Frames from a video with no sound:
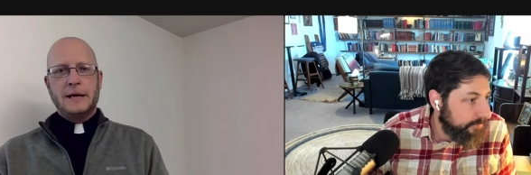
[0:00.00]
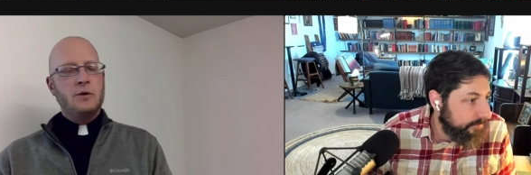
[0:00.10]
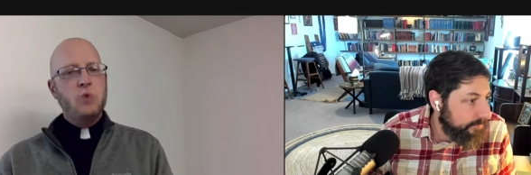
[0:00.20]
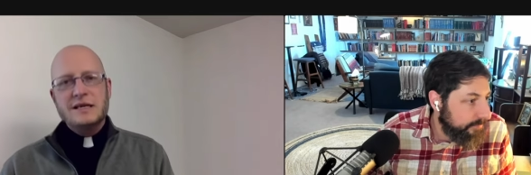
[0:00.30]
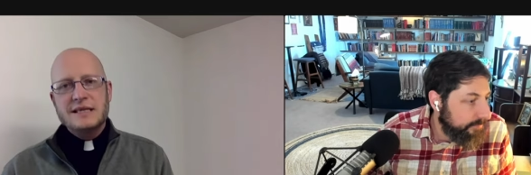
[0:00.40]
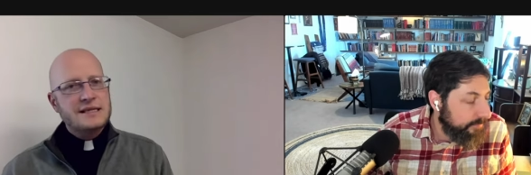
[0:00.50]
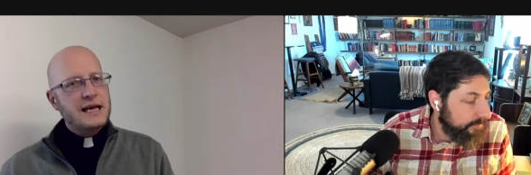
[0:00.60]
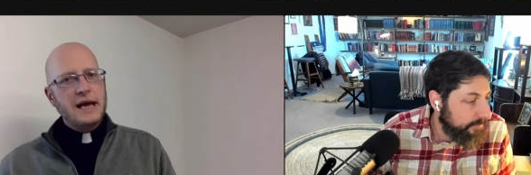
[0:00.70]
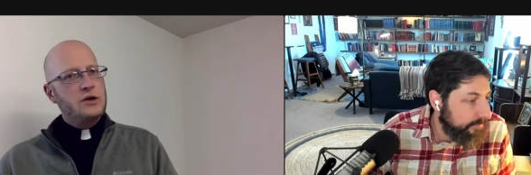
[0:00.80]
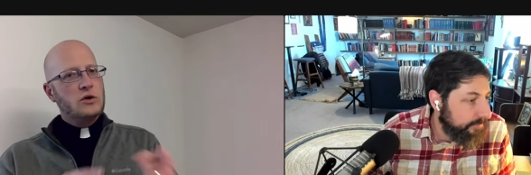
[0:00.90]
Speaker 1: he
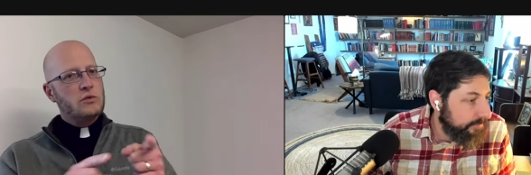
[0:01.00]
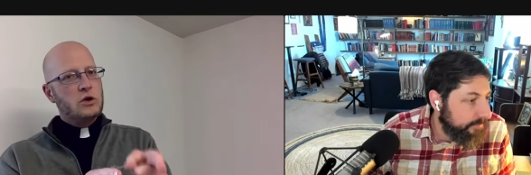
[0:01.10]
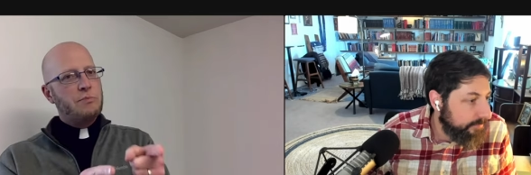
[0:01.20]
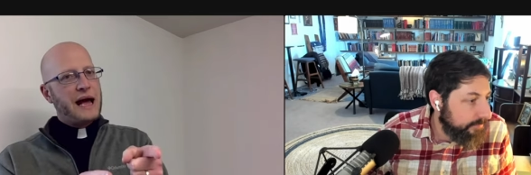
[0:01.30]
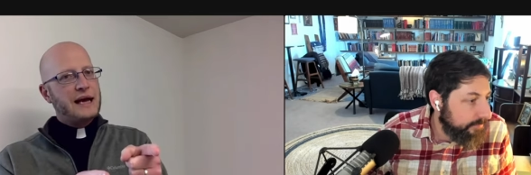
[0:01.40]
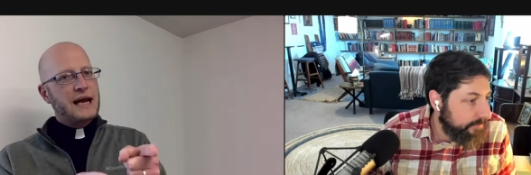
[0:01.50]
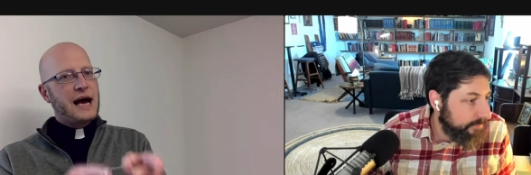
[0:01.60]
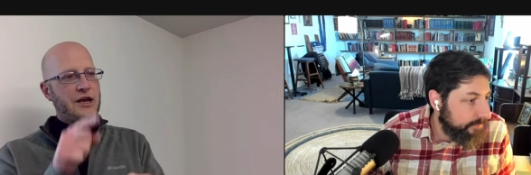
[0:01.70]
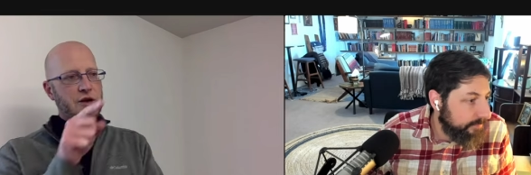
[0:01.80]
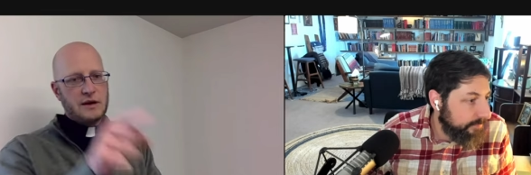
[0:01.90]
wasn't saying you're a real bad
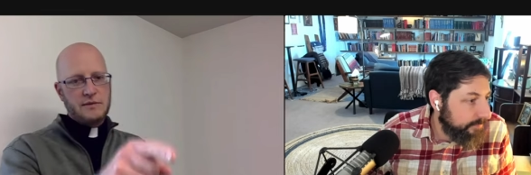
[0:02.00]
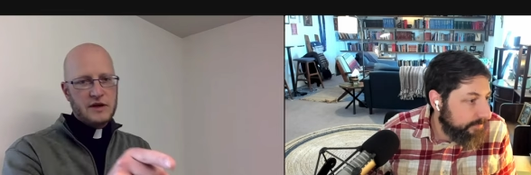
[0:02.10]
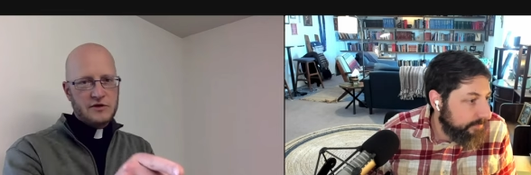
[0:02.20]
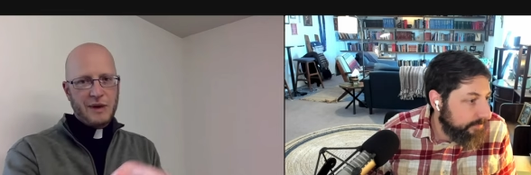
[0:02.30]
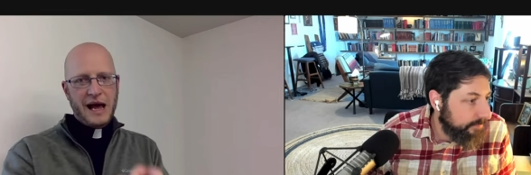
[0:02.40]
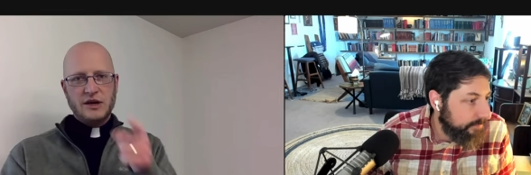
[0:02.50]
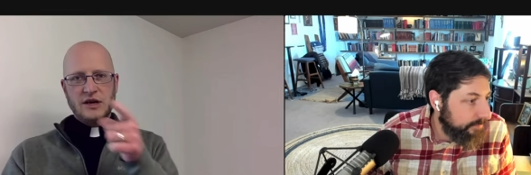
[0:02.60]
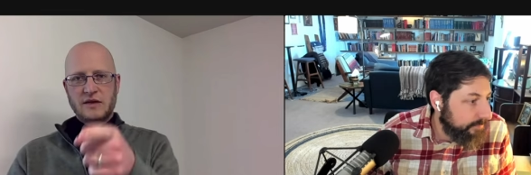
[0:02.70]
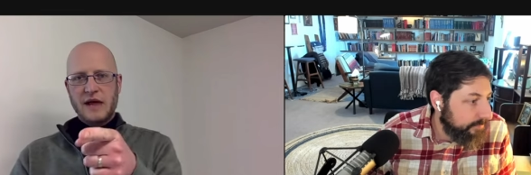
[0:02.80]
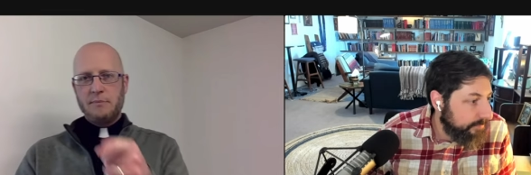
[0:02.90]
guy, you did this
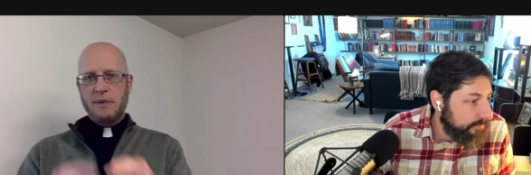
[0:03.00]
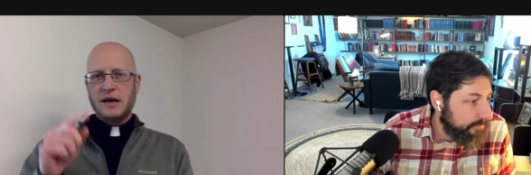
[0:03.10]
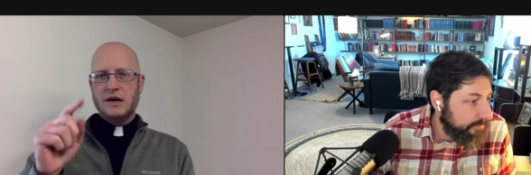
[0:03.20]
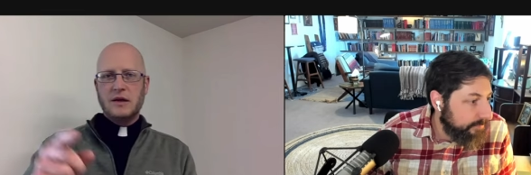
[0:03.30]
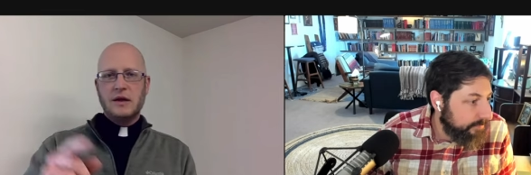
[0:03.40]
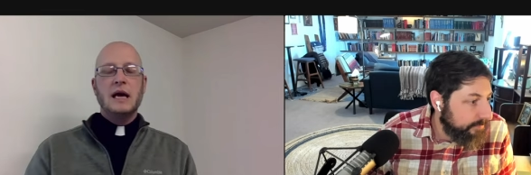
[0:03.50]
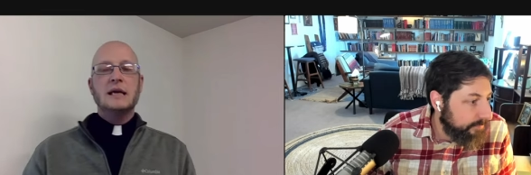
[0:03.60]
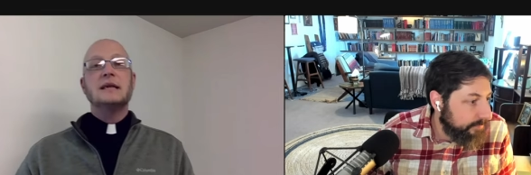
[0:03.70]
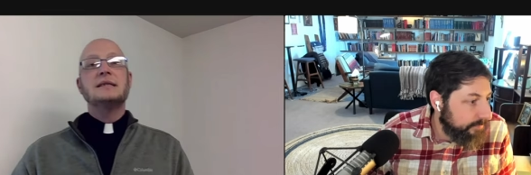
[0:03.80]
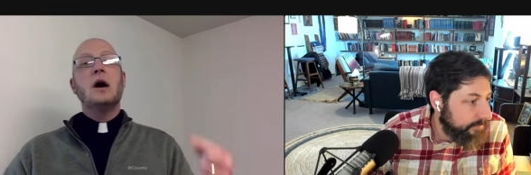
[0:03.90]
bad, you did that bad, he did
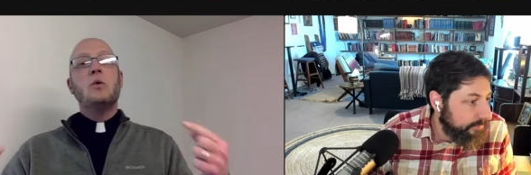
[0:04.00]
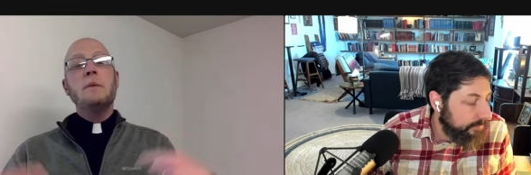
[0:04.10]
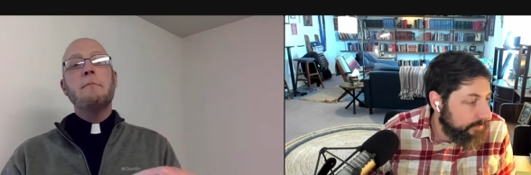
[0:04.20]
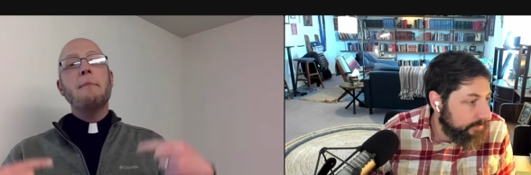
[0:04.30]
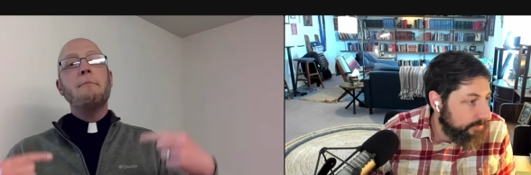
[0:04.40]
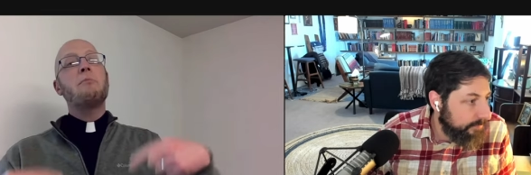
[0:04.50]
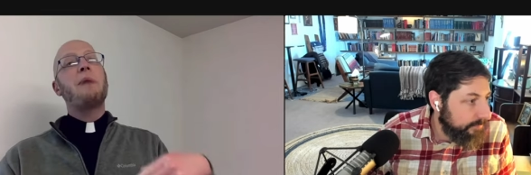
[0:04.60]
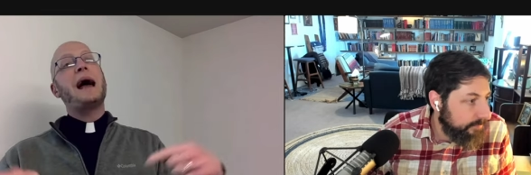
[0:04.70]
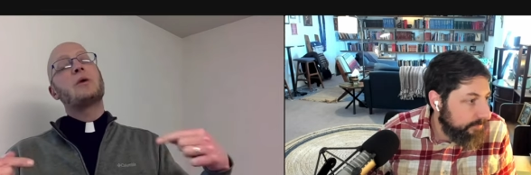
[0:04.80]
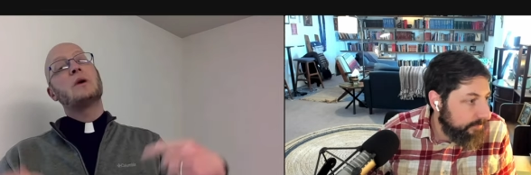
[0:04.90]
he says,
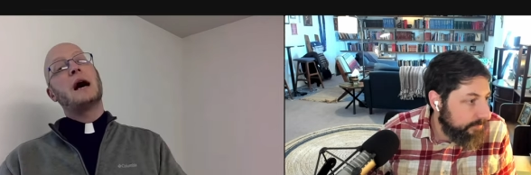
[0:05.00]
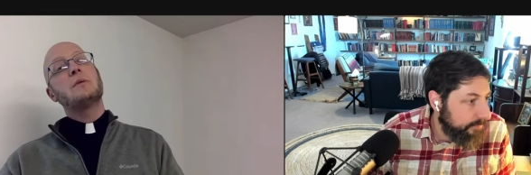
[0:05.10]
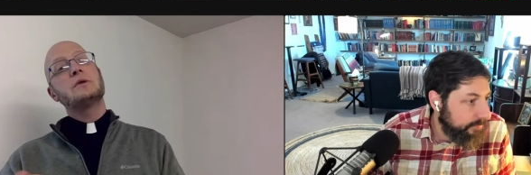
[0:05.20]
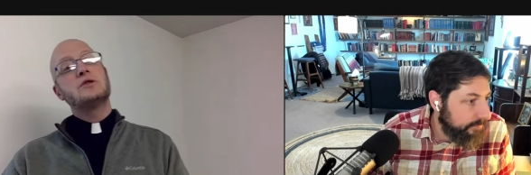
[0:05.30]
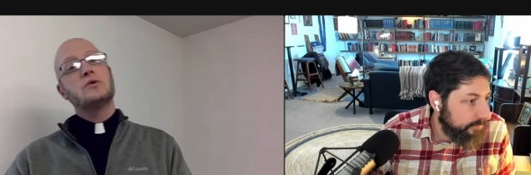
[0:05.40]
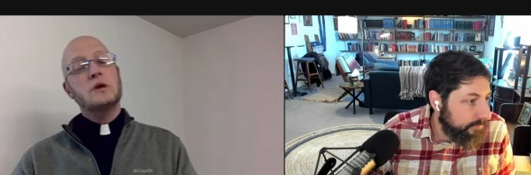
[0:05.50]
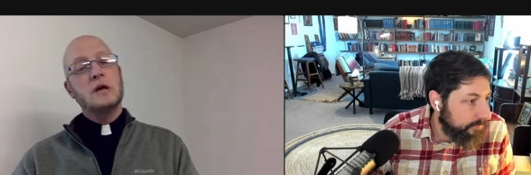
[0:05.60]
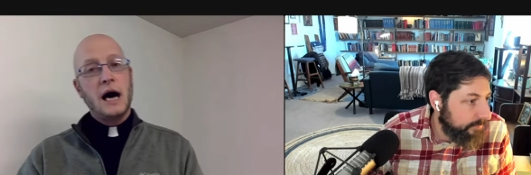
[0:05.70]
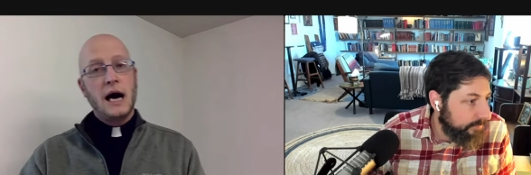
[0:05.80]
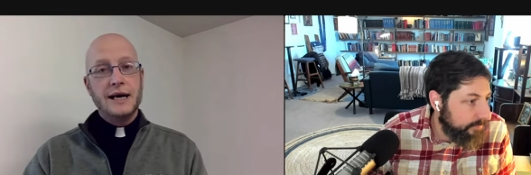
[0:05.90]
Remember back when I was your
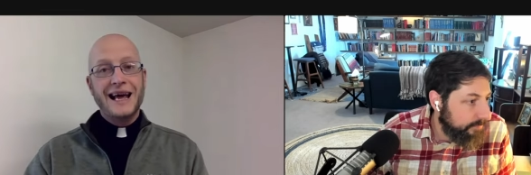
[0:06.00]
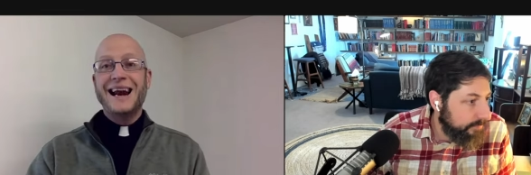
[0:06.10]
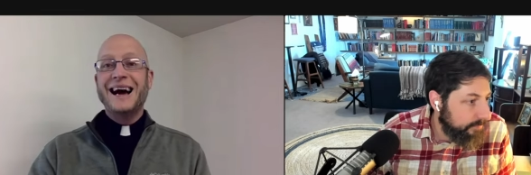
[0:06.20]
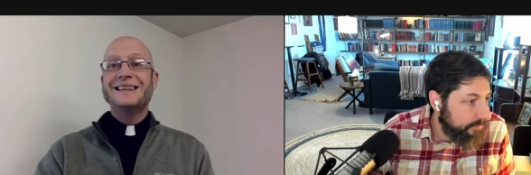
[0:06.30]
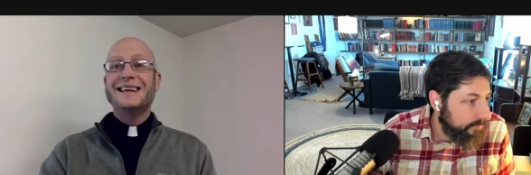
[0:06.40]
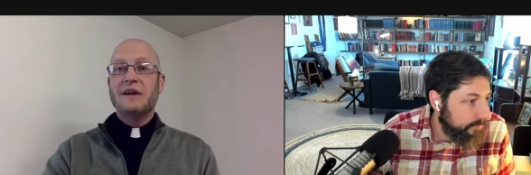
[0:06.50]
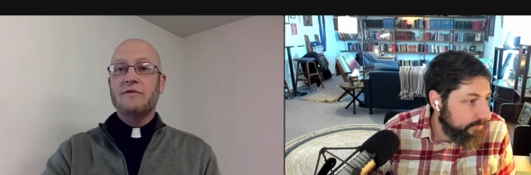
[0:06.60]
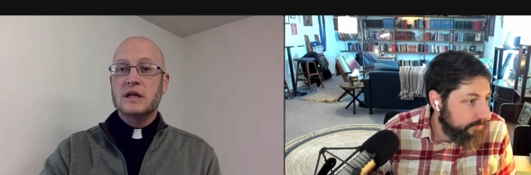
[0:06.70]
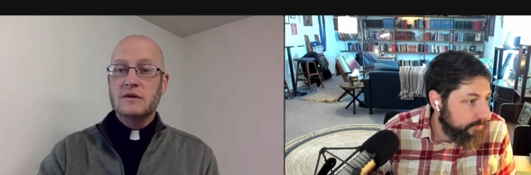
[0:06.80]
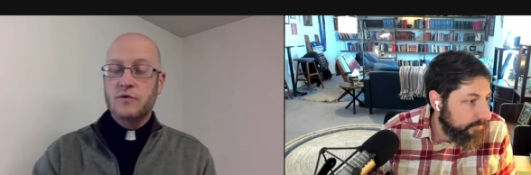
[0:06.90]
God and I did
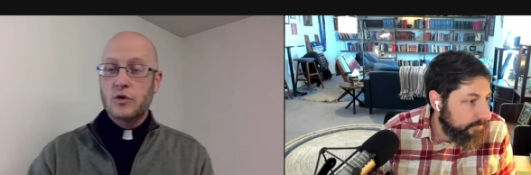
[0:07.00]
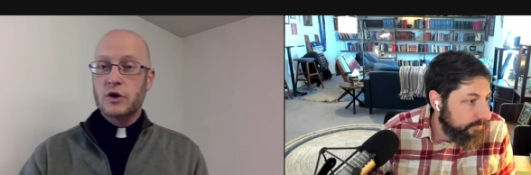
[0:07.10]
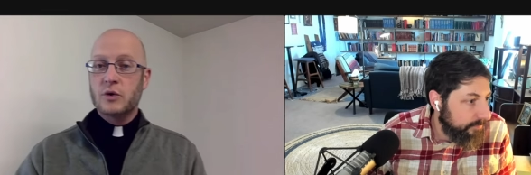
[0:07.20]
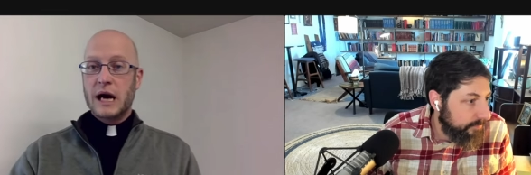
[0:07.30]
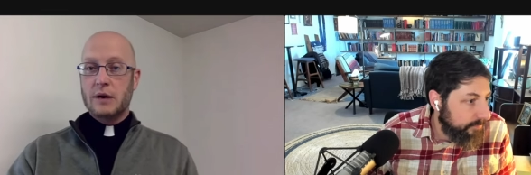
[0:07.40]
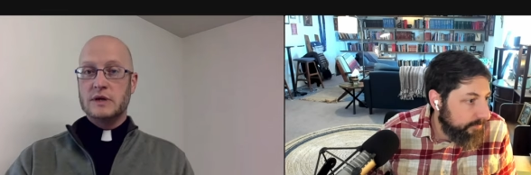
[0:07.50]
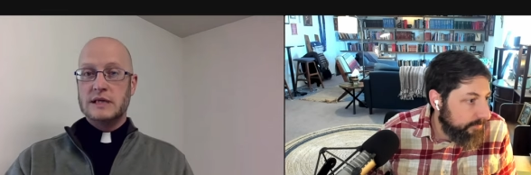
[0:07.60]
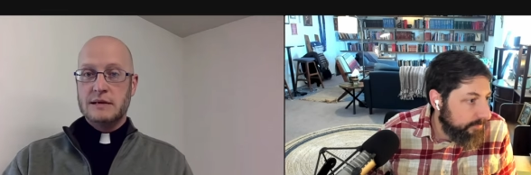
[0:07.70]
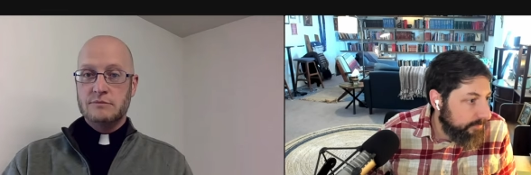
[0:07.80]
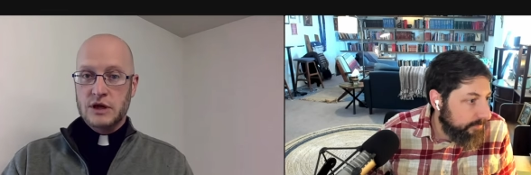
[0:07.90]
everything for you and I
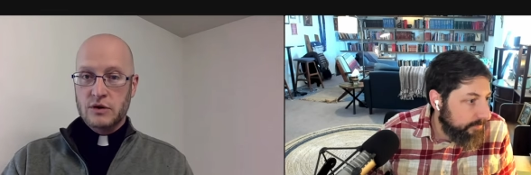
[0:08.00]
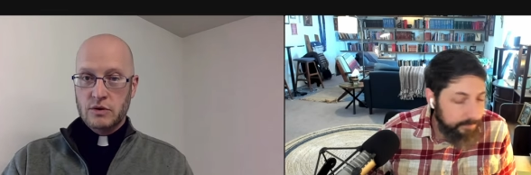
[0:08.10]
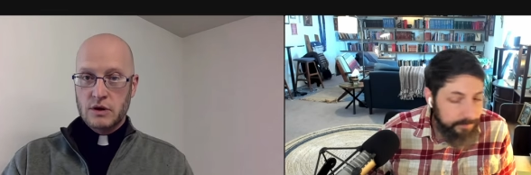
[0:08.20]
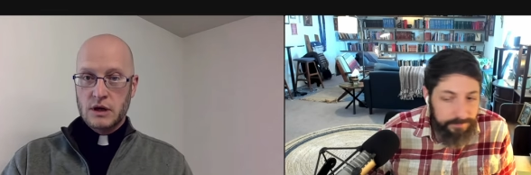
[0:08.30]
redeemed you.